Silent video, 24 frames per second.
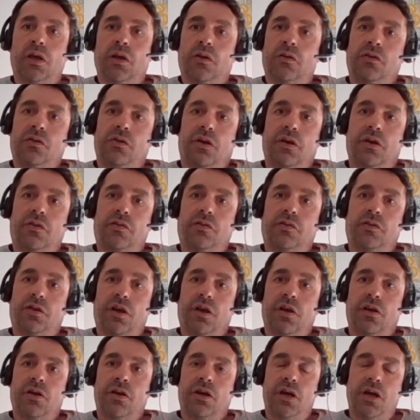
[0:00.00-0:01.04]
So it's
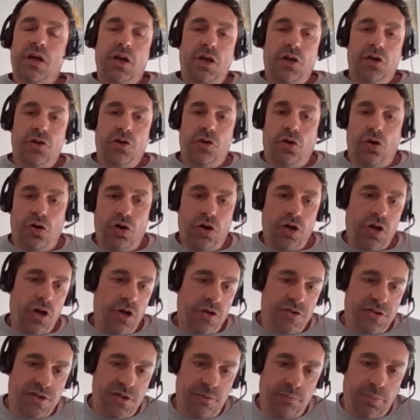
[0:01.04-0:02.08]
not a
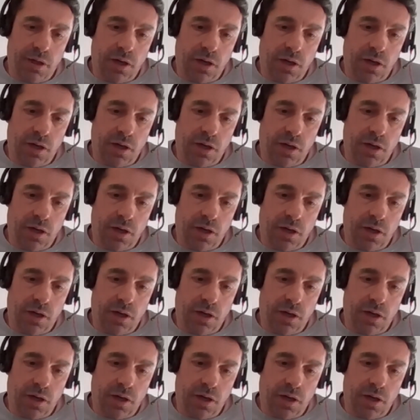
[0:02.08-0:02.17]
simple